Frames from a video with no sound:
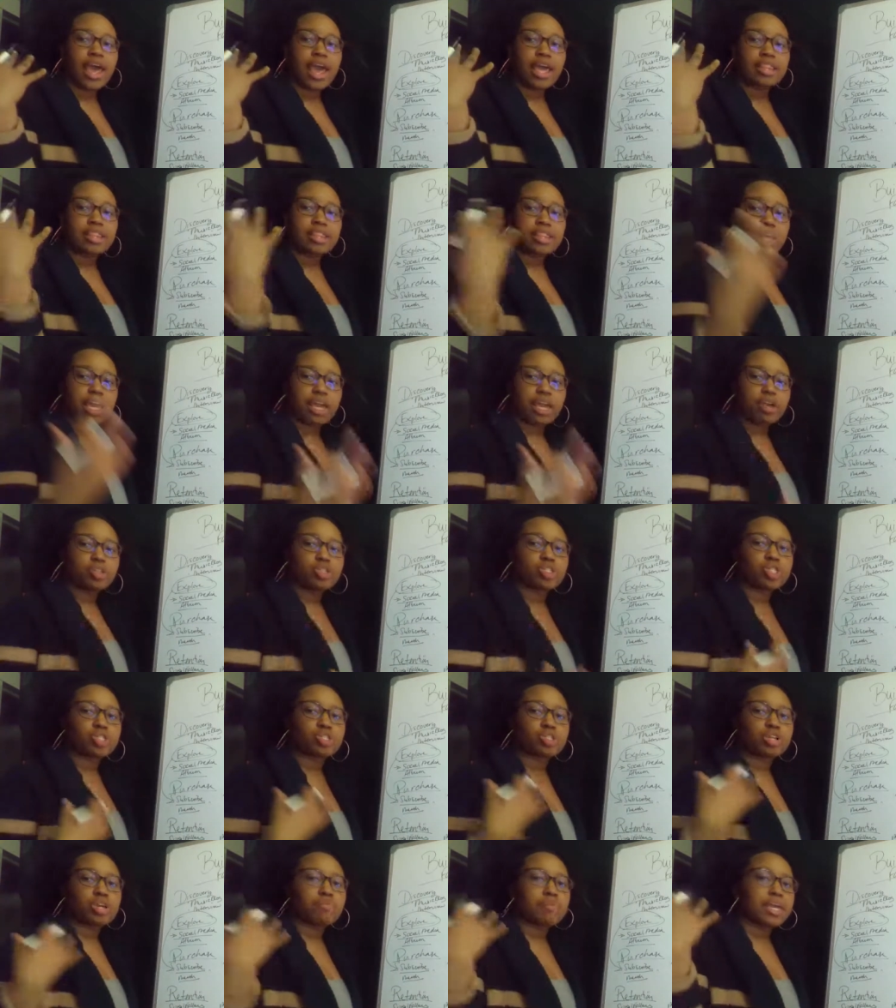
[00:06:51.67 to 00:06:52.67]
and they are
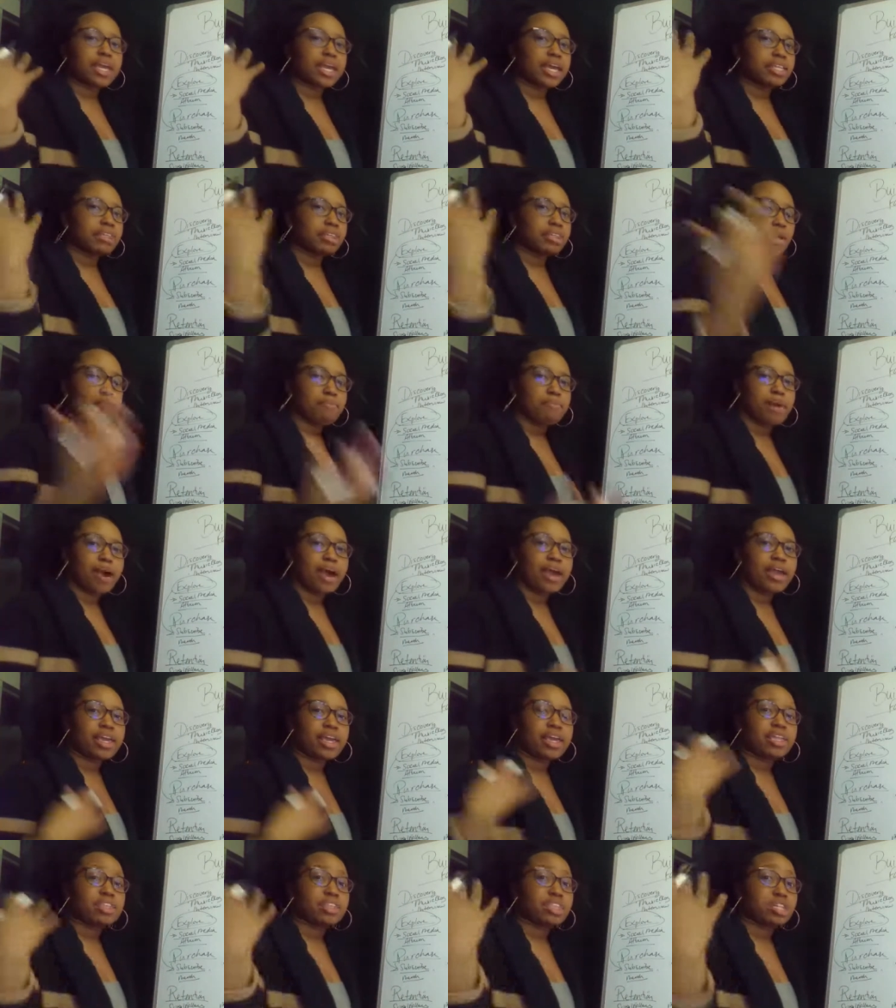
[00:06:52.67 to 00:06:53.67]
streaming it, they're
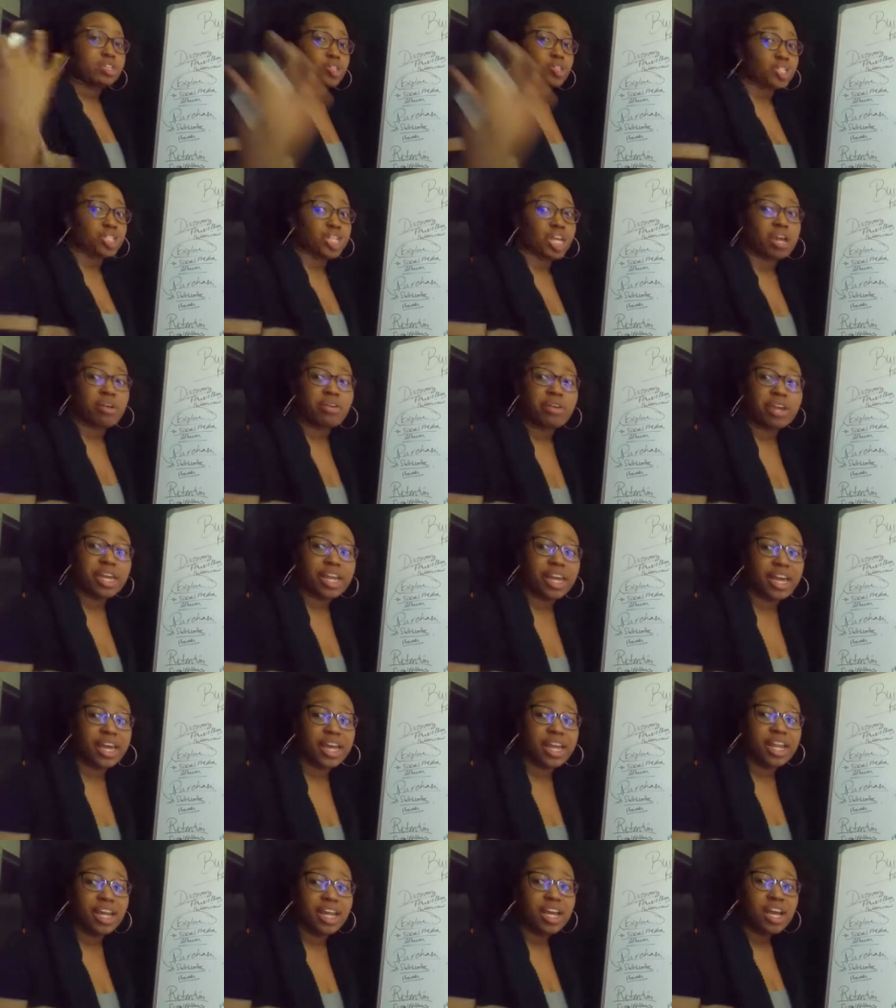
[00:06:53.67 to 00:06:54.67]
buying it, they're sharing
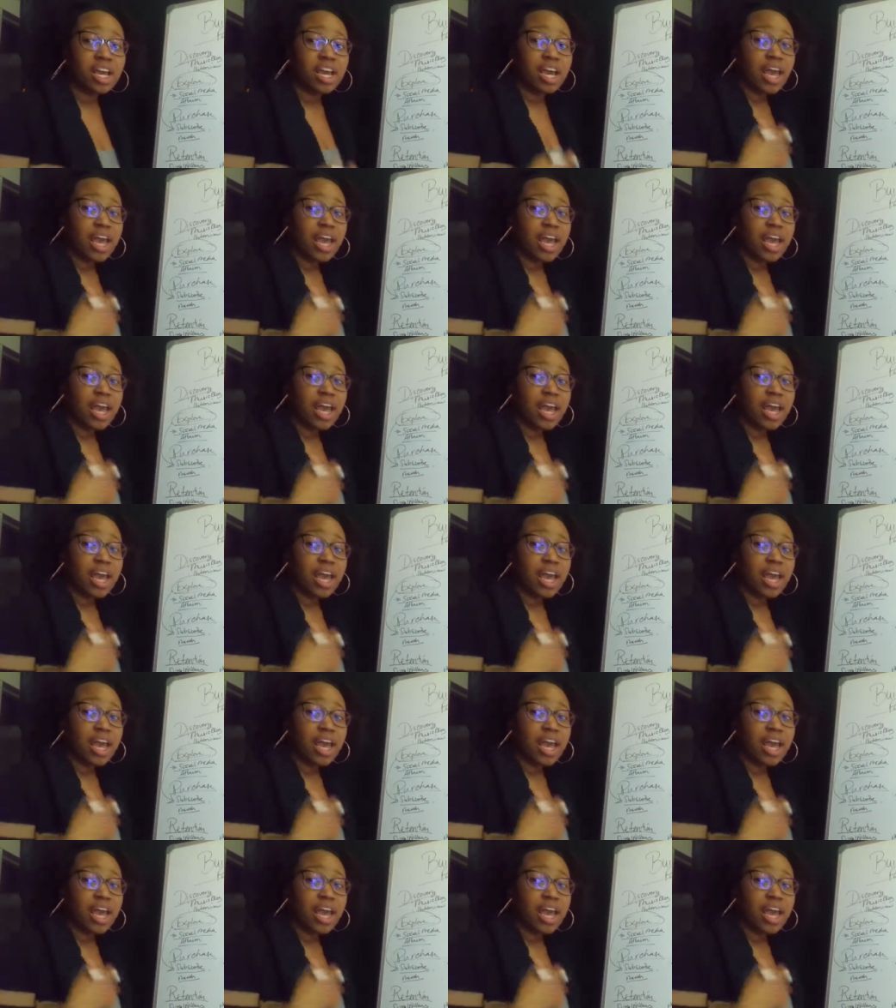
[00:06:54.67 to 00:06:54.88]
it,